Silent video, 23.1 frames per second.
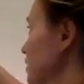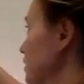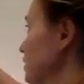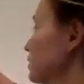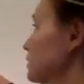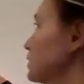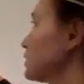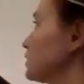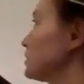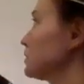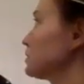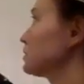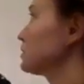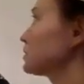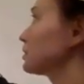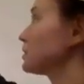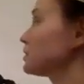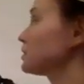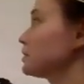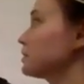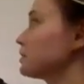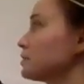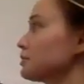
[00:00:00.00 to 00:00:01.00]

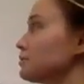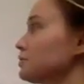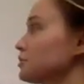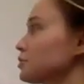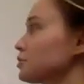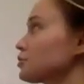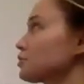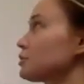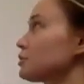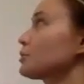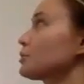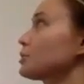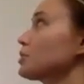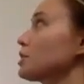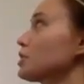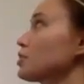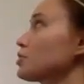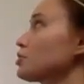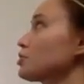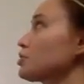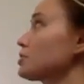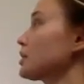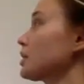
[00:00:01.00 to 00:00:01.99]
This fishery
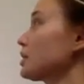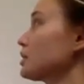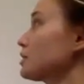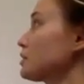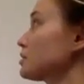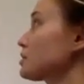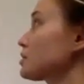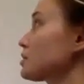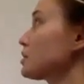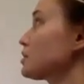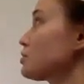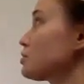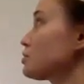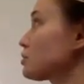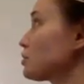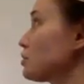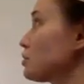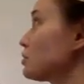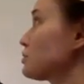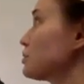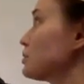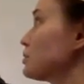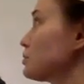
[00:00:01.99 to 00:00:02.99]
production cannot
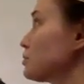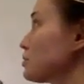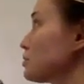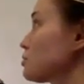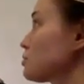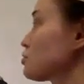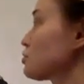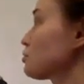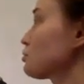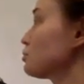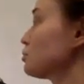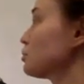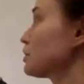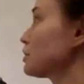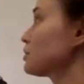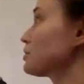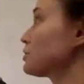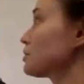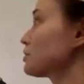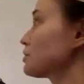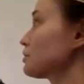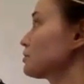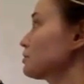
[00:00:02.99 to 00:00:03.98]
control the usage of
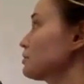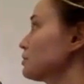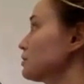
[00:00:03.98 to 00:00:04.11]
water.